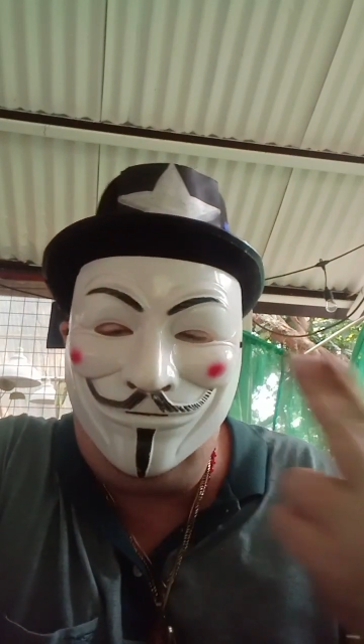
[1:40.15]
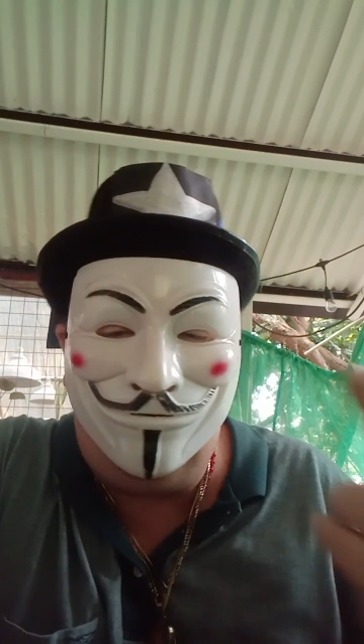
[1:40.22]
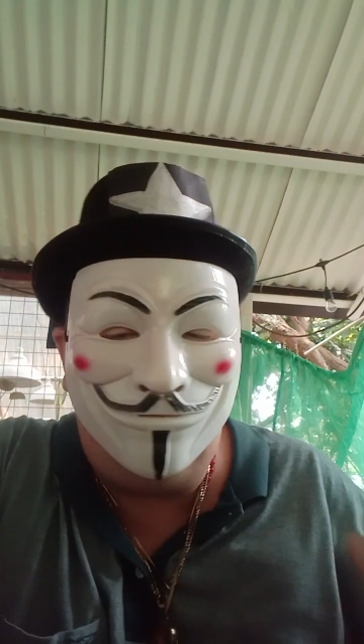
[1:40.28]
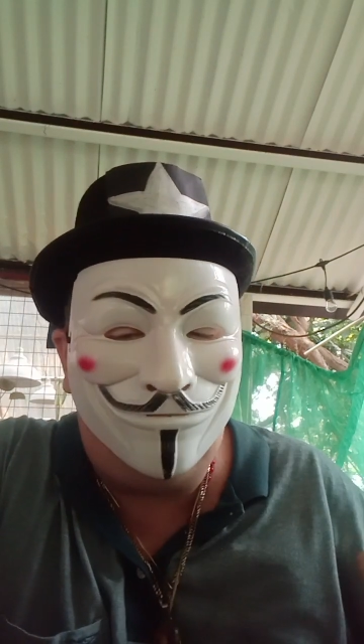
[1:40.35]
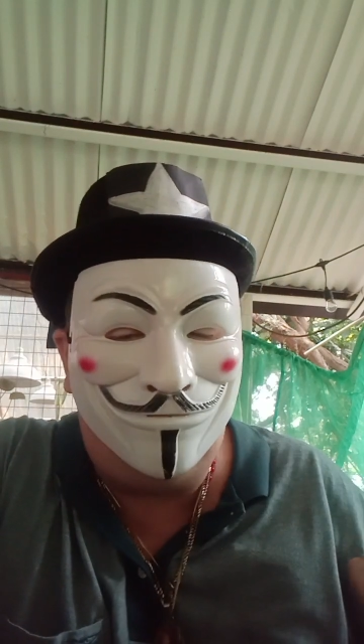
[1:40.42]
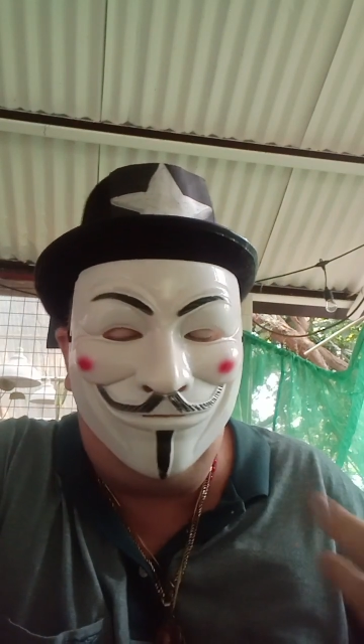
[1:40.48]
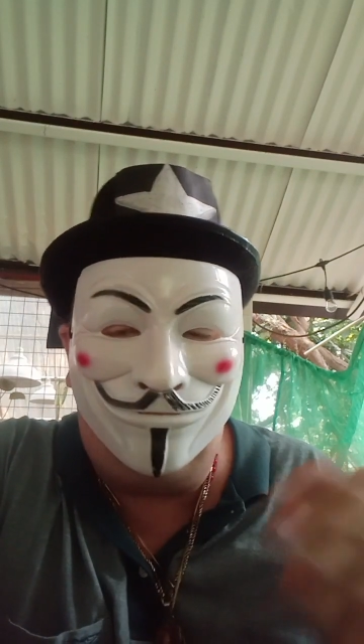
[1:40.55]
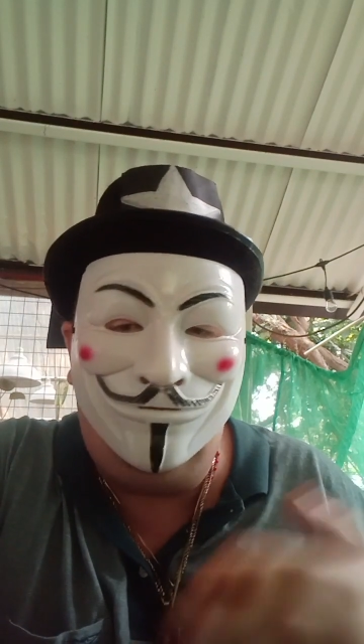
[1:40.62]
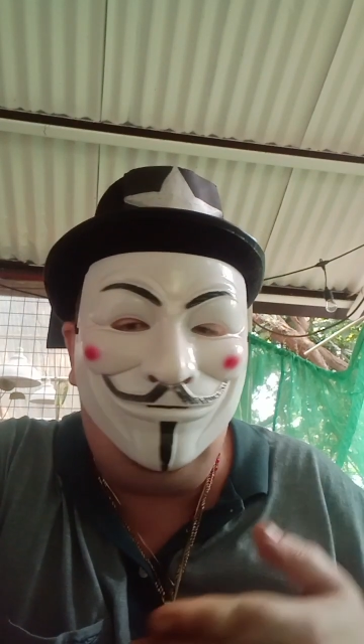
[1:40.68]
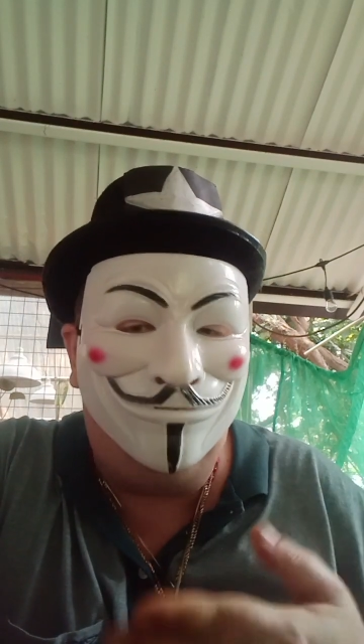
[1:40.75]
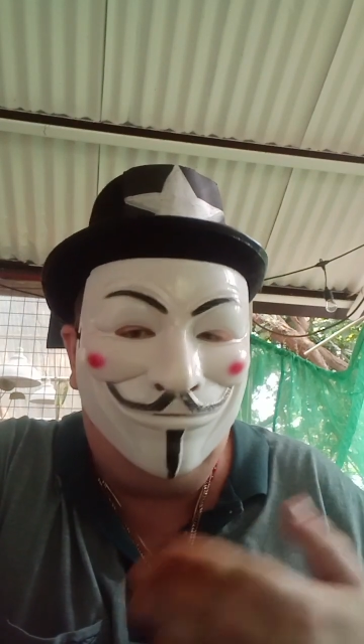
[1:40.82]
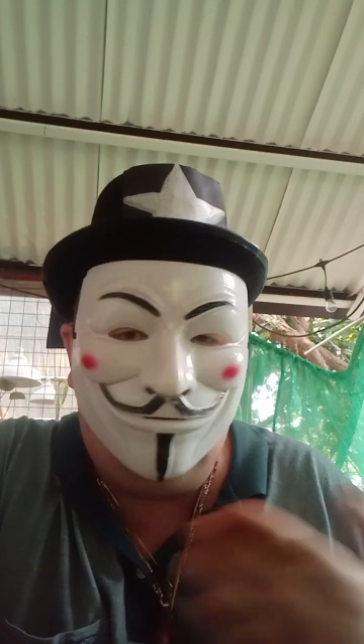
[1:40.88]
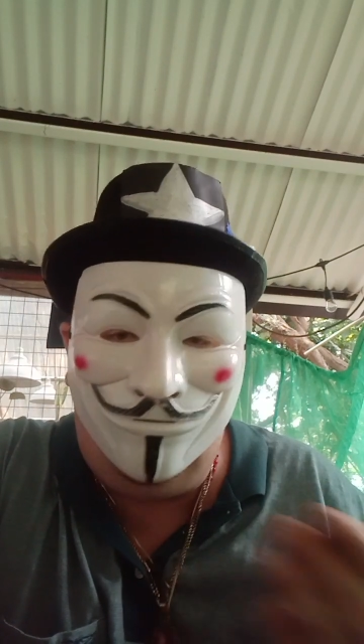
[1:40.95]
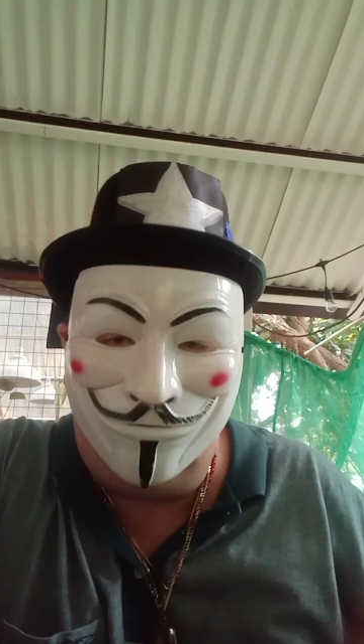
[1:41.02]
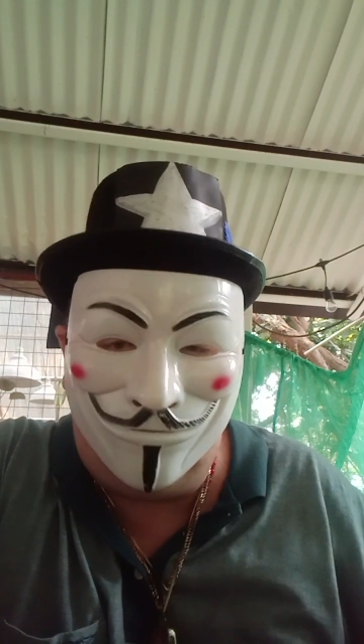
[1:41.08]
path
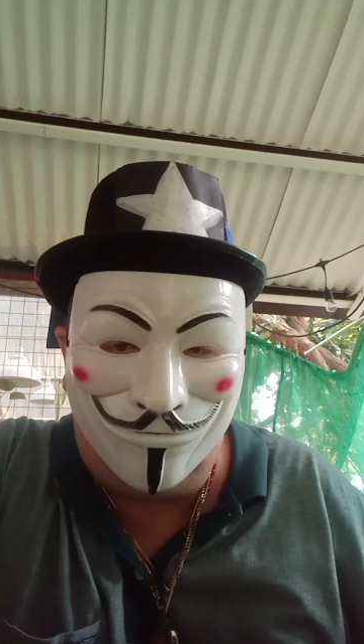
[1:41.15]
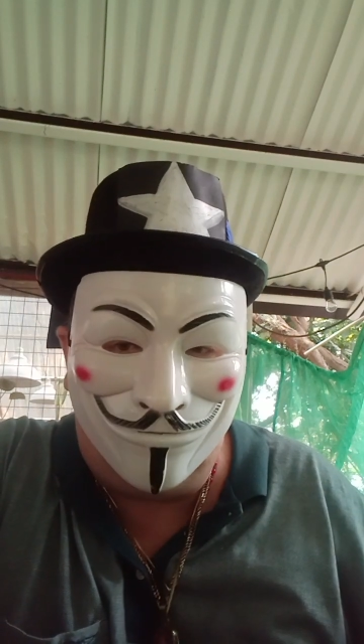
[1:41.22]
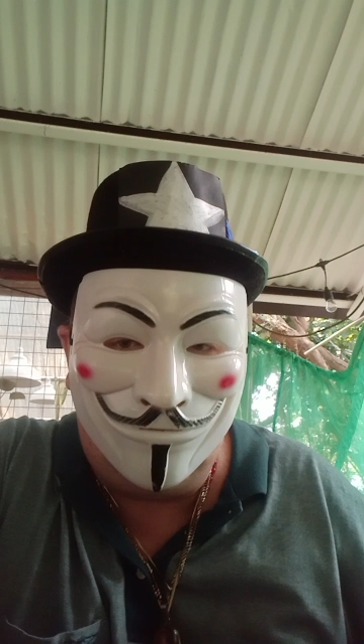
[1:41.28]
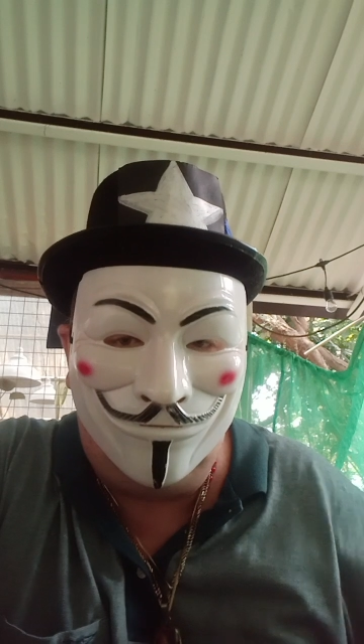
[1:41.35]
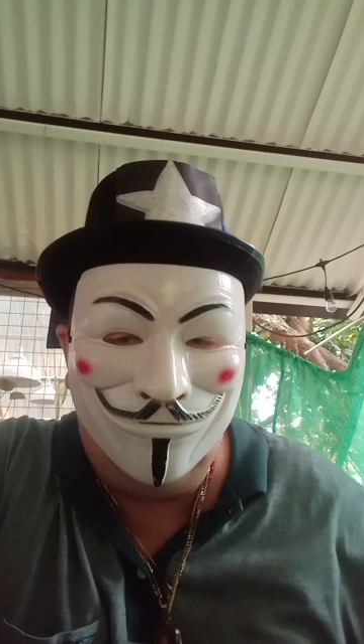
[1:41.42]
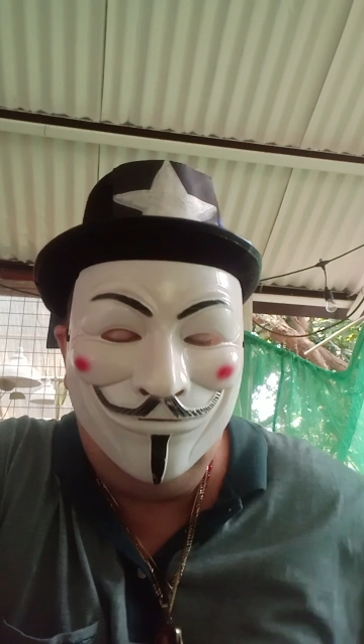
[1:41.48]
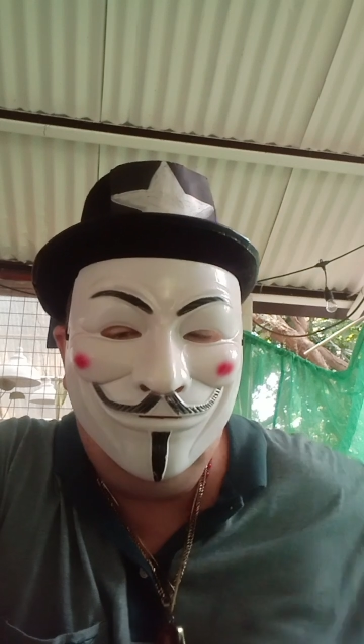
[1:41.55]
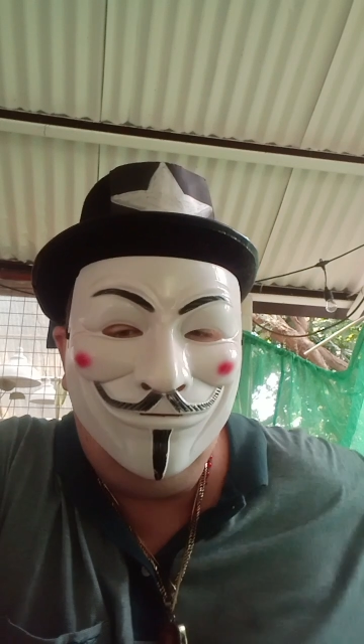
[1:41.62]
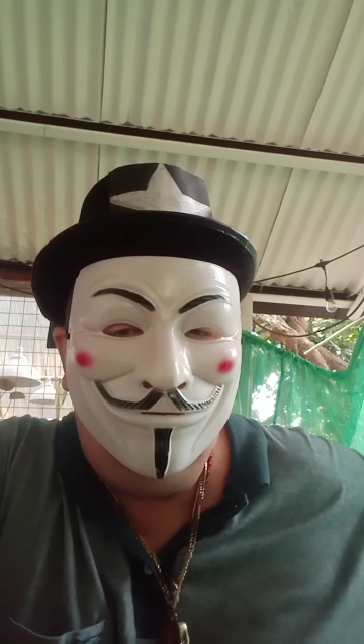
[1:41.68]
around the obstacle.